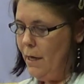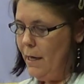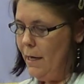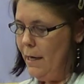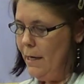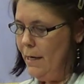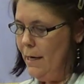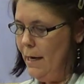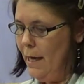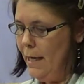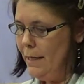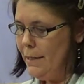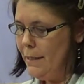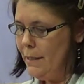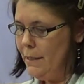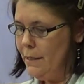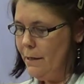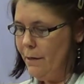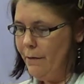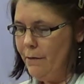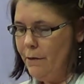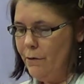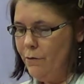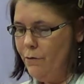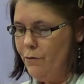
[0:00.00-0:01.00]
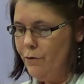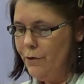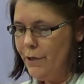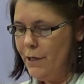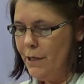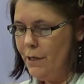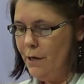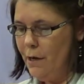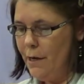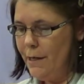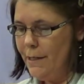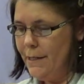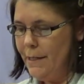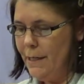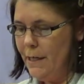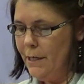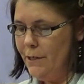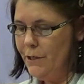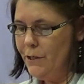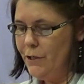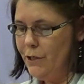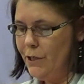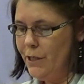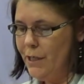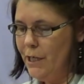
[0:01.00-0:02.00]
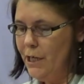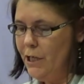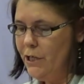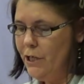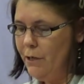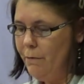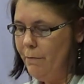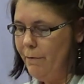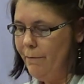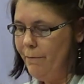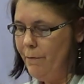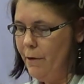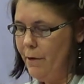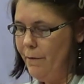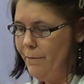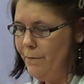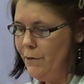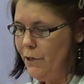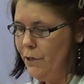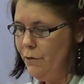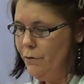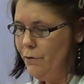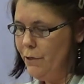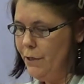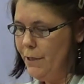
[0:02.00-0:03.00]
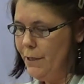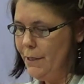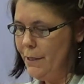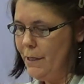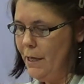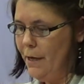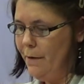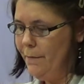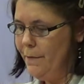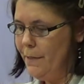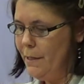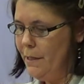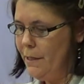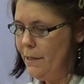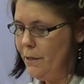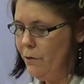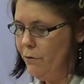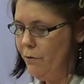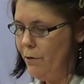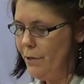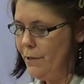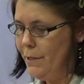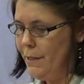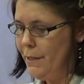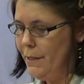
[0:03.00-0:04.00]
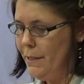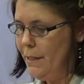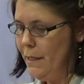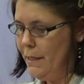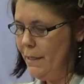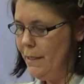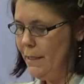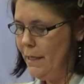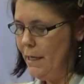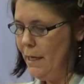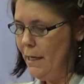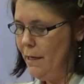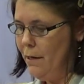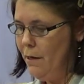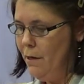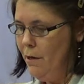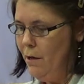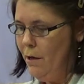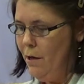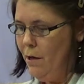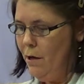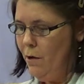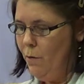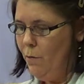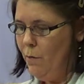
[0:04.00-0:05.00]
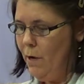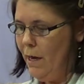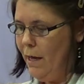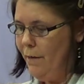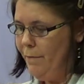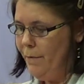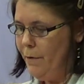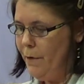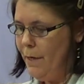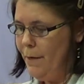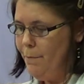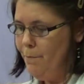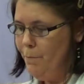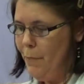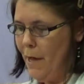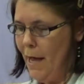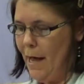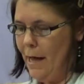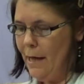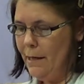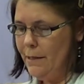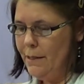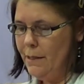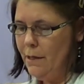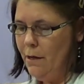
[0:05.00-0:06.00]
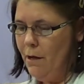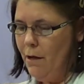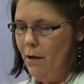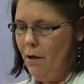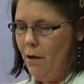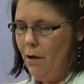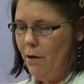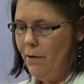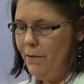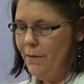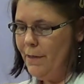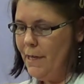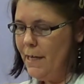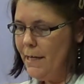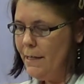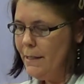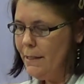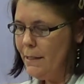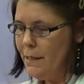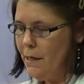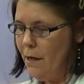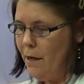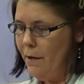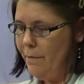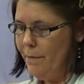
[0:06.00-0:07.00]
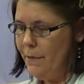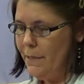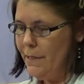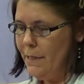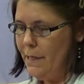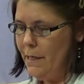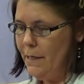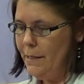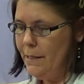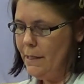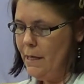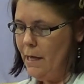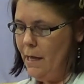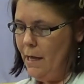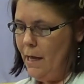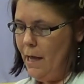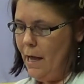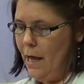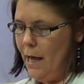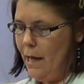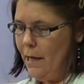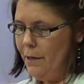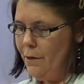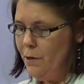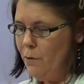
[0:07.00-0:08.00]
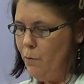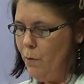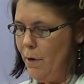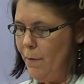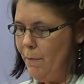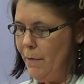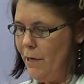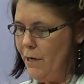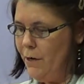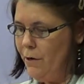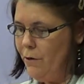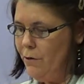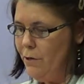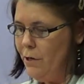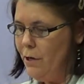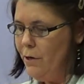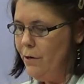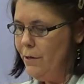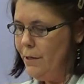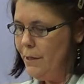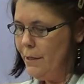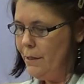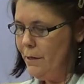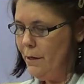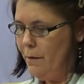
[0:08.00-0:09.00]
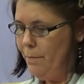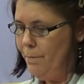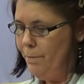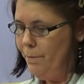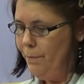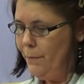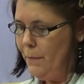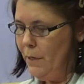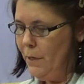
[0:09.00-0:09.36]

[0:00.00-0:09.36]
In Leicester, the 0 to 19 strategic review of children's services across the city will have an impact on these services and the women who use them.